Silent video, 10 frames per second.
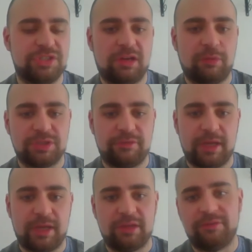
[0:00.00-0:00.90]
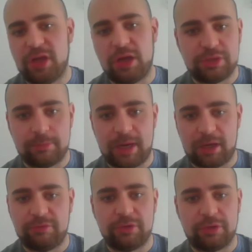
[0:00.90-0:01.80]
genes which affect their VO2
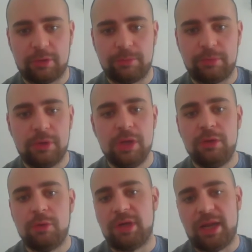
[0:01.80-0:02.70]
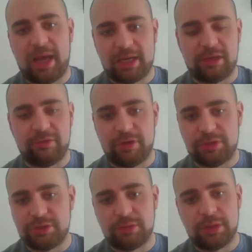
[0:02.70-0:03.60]
max, for example, or their lactate
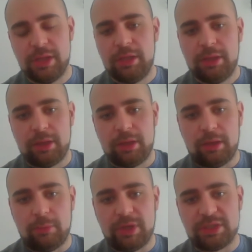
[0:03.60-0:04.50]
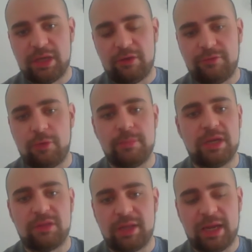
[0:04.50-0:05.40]
threshold, um, which therefore
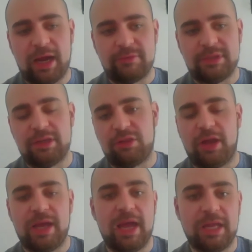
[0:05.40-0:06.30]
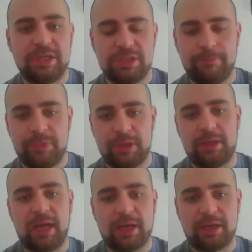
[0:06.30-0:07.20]
means that they have the slight edge
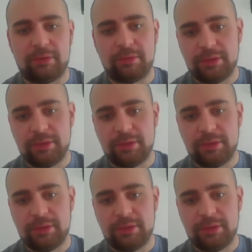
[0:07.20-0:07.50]
in that account.